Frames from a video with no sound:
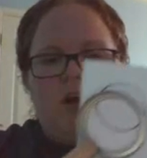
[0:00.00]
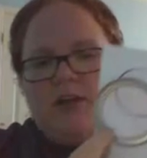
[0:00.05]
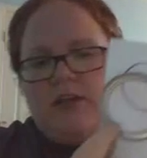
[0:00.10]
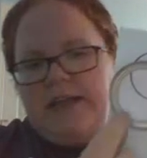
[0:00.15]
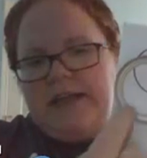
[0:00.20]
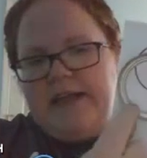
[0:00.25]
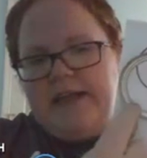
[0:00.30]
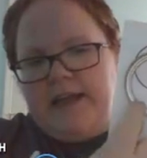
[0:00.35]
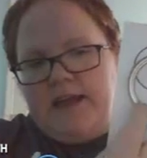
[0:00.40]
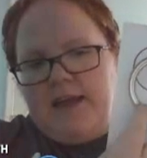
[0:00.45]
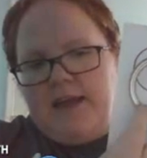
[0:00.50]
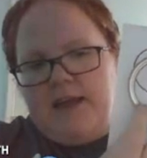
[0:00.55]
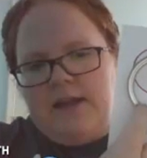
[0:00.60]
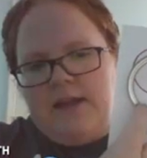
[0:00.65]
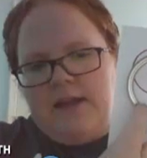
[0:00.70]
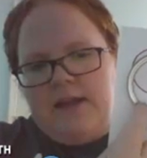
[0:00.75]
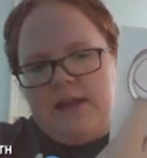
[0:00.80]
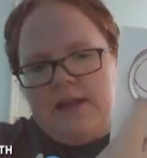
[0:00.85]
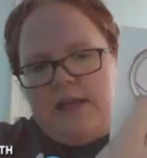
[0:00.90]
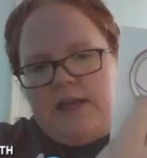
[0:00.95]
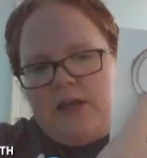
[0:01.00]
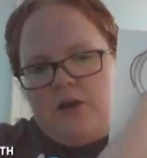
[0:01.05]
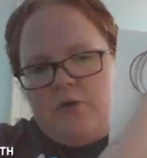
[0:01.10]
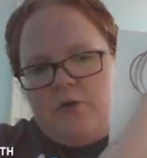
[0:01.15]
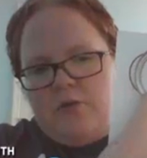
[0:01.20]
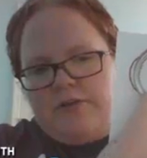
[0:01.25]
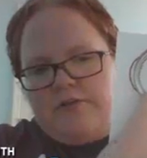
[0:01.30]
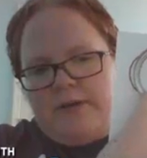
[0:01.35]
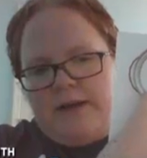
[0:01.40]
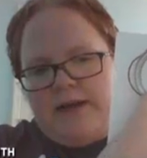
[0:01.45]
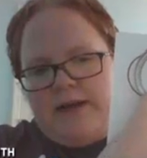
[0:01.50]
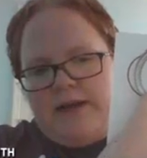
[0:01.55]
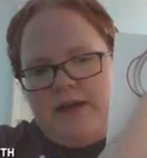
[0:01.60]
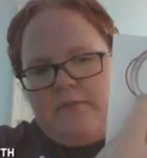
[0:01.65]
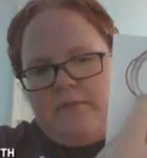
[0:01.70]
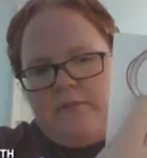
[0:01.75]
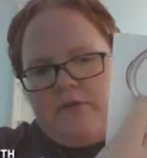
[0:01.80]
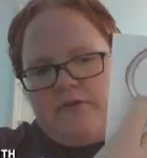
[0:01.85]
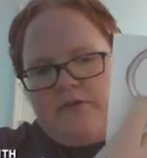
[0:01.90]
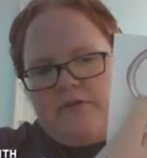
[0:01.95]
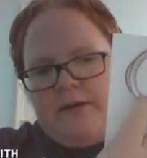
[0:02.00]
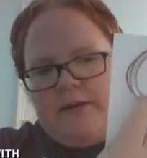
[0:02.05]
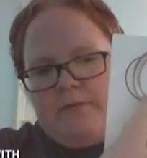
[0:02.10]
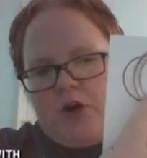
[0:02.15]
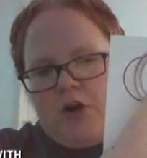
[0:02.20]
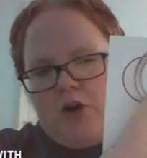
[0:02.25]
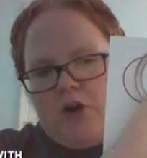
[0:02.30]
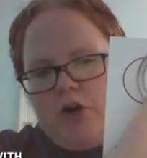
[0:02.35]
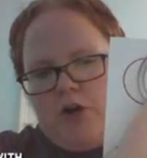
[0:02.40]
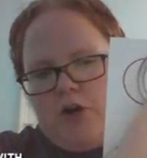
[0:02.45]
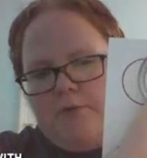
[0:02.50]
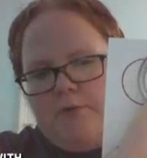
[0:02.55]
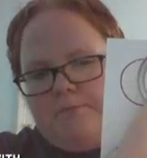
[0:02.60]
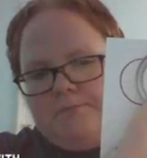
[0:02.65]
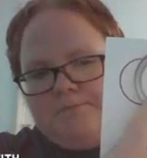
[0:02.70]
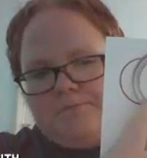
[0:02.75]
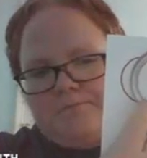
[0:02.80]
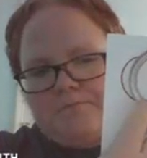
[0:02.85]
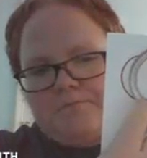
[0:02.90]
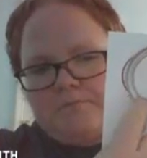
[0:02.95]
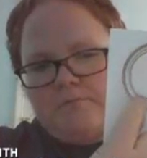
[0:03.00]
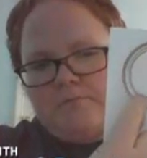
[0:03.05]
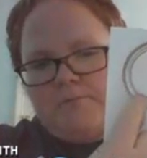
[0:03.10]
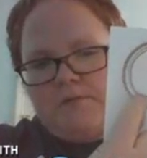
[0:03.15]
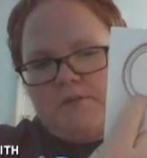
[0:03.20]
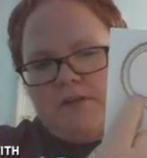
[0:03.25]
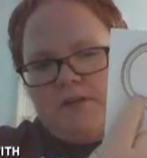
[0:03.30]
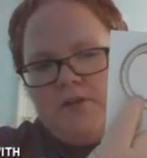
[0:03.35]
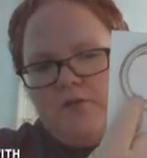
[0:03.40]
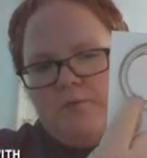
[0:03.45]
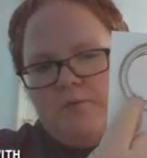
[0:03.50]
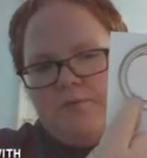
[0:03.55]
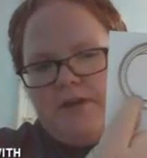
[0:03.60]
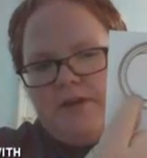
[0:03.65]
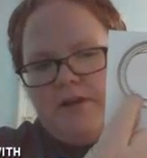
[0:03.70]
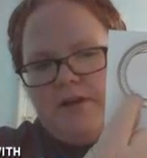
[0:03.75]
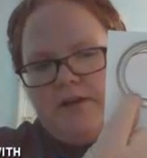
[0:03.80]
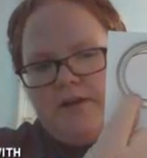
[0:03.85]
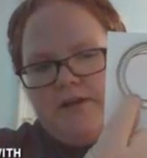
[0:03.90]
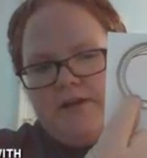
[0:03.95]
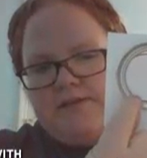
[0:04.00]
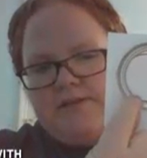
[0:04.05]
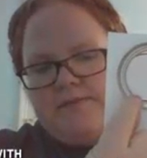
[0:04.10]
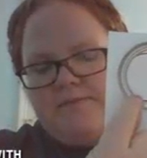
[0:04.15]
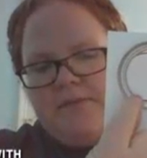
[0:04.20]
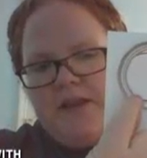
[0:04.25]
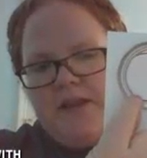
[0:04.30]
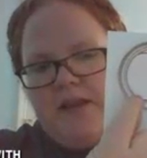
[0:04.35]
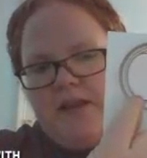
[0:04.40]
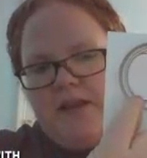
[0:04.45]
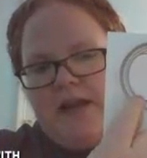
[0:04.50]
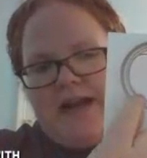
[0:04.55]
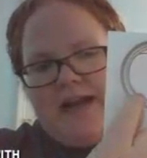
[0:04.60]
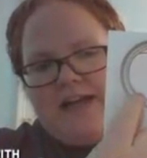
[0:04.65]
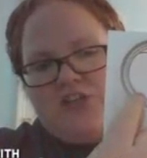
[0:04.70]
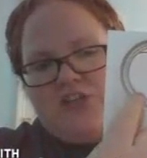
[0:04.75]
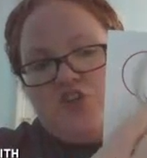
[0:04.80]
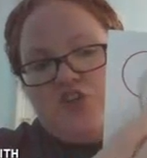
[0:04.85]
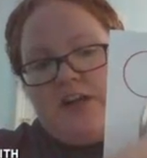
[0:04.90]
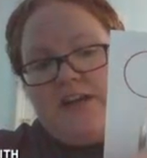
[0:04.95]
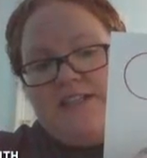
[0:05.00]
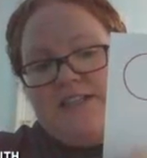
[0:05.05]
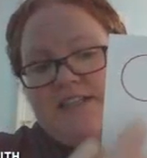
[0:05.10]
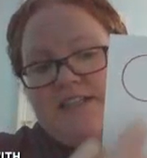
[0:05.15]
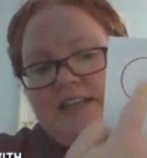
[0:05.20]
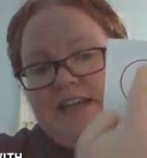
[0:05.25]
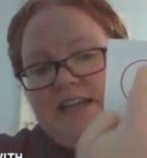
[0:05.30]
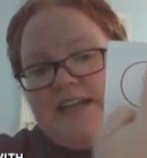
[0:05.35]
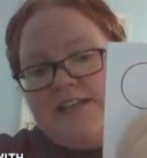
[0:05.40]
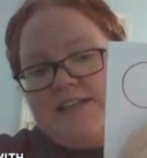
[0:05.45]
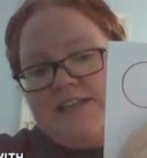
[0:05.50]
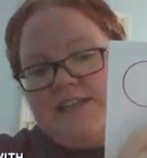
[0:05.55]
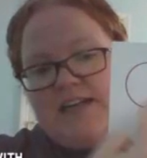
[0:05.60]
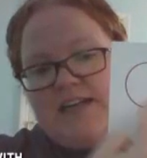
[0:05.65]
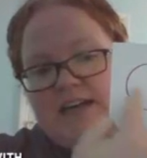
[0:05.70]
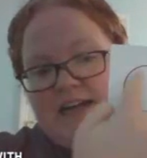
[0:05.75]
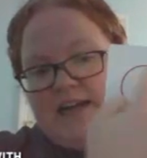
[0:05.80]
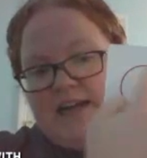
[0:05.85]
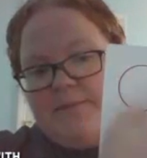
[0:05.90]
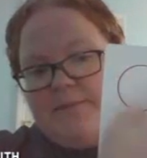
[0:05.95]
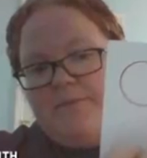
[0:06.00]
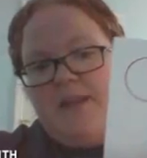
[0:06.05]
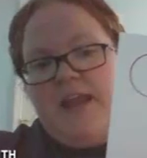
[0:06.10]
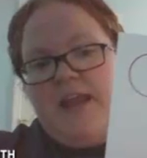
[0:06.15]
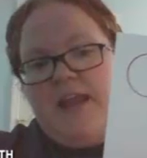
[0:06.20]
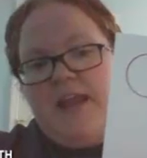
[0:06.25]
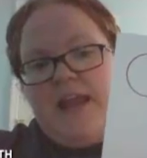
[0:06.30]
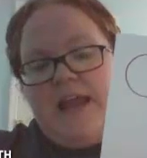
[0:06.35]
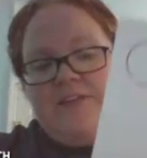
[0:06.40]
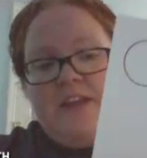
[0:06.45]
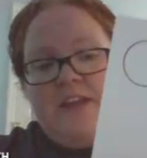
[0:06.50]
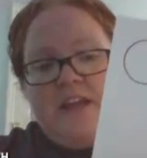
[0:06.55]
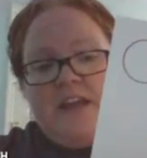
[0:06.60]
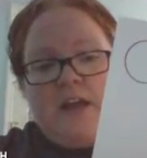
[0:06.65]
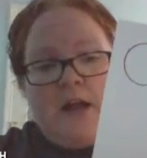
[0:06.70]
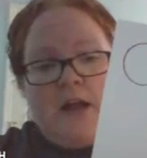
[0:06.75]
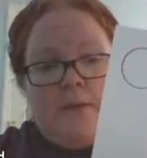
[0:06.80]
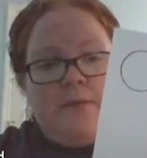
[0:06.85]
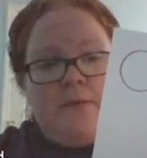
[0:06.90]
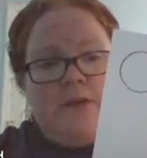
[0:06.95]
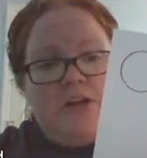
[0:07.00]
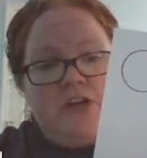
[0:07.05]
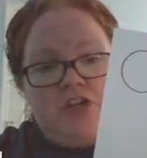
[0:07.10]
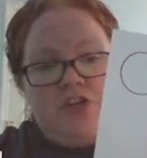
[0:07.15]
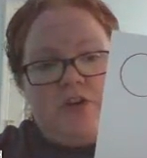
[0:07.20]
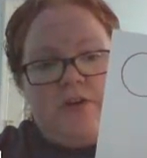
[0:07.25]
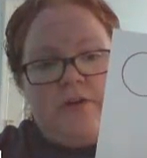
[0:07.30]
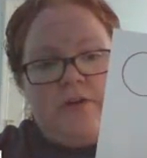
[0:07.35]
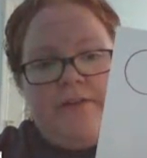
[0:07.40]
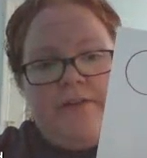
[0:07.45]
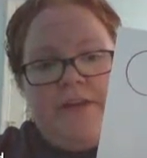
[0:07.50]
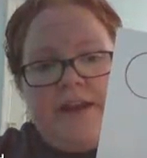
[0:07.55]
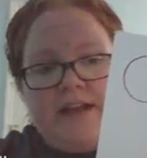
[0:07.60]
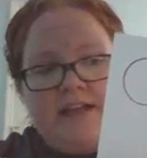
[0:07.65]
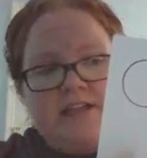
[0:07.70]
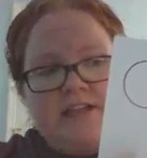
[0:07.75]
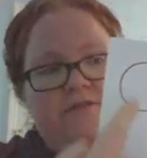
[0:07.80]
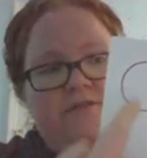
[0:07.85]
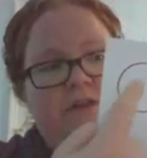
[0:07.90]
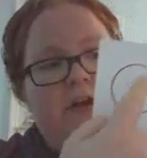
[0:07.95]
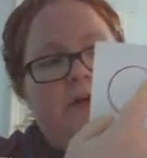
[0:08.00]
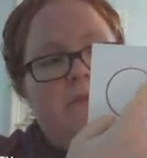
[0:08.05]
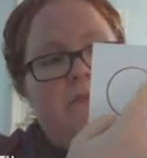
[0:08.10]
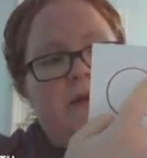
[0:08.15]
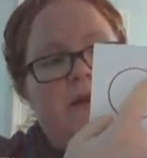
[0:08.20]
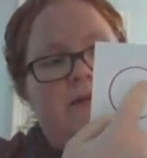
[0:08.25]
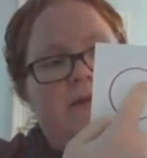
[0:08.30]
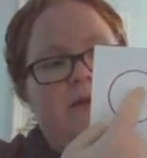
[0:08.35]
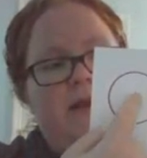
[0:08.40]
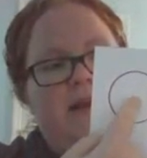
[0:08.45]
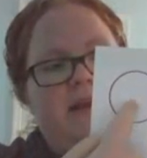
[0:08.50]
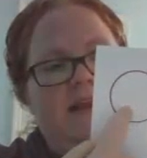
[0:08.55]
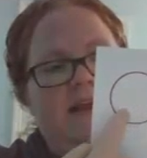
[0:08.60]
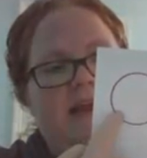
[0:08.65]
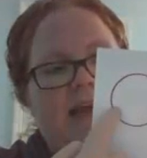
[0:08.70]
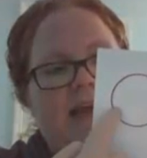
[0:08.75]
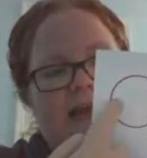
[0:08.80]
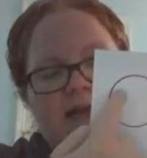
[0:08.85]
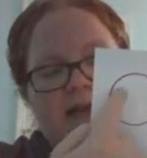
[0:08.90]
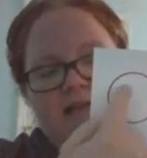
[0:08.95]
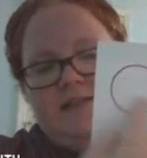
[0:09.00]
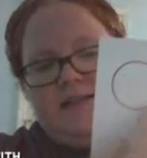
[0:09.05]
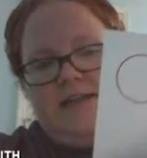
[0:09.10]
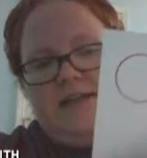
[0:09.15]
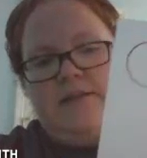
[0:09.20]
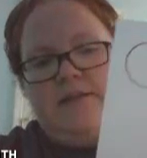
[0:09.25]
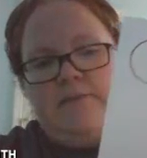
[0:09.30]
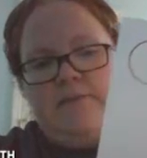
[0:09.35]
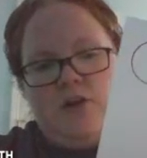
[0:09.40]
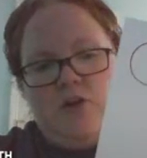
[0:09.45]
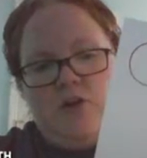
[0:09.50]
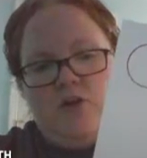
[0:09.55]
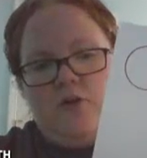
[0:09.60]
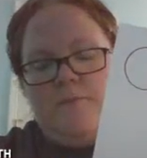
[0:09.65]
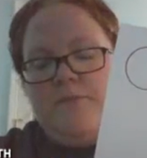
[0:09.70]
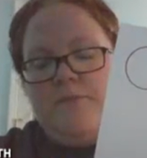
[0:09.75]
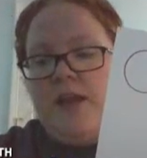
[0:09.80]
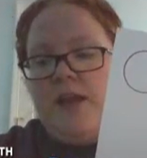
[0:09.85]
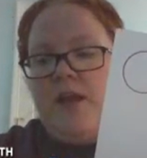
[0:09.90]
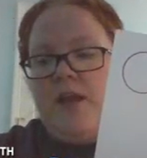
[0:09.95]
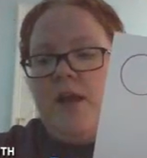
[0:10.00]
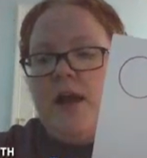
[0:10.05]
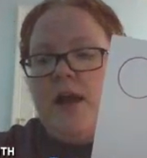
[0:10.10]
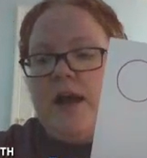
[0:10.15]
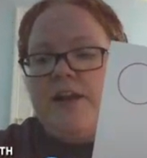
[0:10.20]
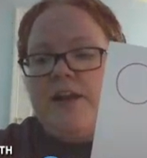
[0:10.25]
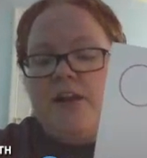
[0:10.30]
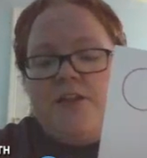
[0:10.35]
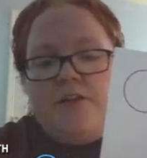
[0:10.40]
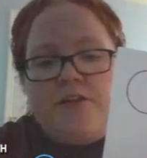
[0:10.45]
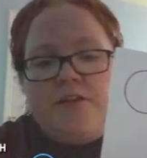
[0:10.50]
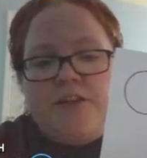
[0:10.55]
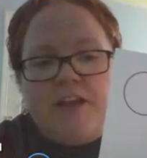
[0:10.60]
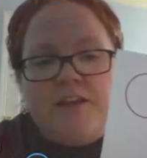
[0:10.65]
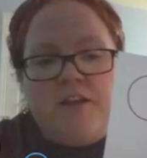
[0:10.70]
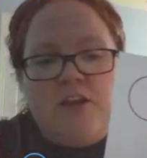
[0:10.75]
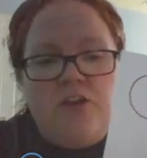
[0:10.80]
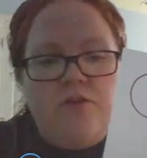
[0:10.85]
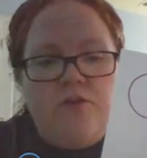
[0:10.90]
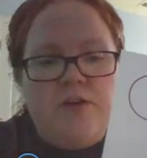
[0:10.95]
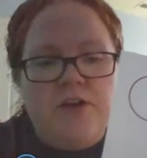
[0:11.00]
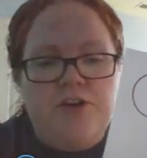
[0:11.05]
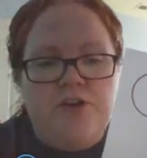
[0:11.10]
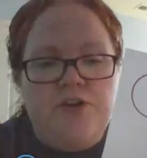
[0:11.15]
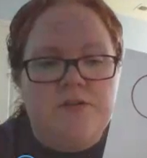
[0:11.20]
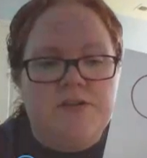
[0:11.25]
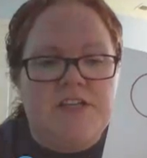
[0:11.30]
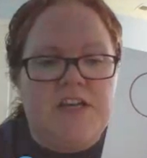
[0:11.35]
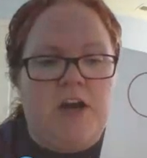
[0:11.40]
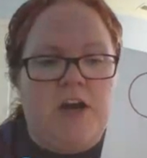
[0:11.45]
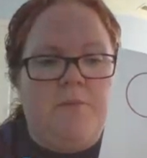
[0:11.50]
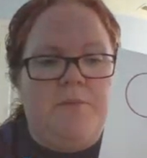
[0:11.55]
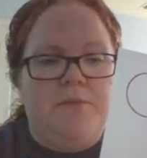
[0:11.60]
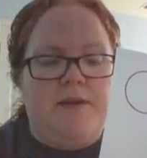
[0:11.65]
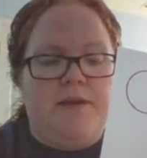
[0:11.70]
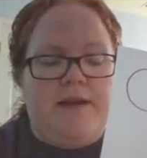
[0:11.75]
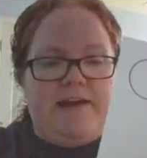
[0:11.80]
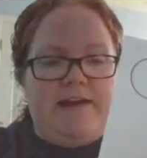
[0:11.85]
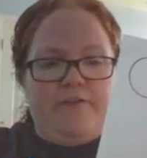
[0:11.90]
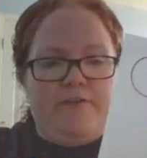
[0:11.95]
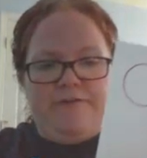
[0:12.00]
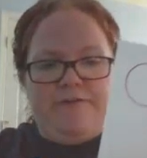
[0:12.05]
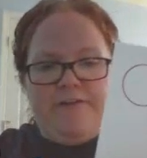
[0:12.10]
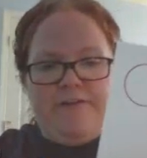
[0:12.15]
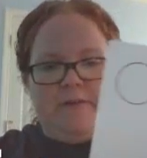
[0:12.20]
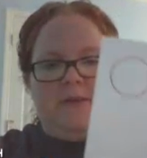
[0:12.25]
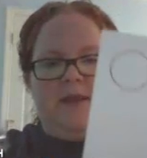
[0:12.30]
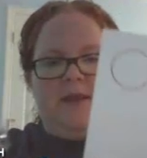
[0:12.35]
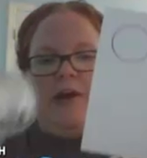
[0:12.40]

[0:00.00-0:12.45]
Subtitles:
lid here with my marker. There it is. I traced the inside. And then I'm going to show you on the next video, I'm going to make an X in the middle. Another thing that you can do is have your family